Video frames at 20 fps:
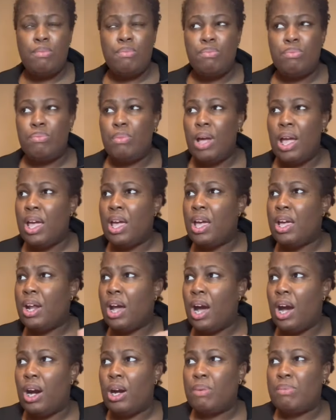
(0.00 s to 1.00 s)
And
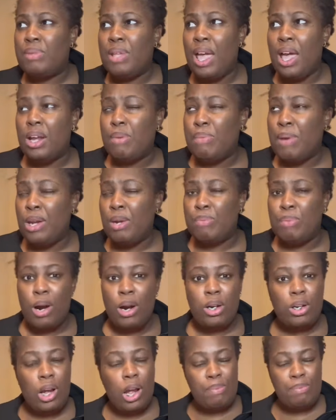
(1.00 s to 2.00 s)
they had to pay to
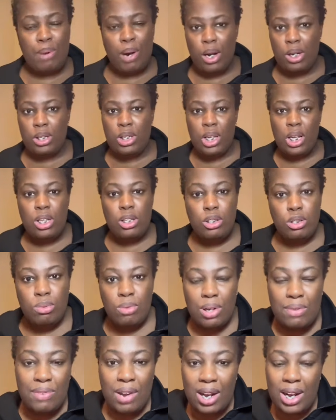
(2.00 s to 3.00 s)
park. I parked
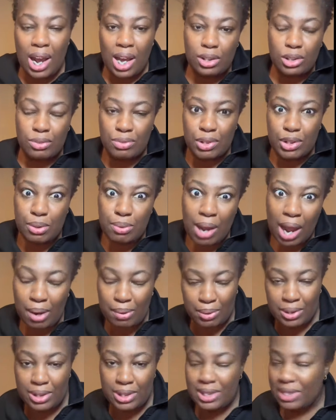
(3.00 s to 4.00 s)
$25 for 2
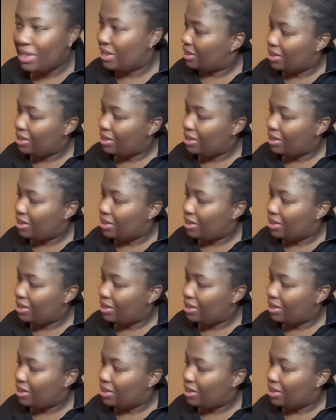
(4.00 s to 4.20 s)
hours.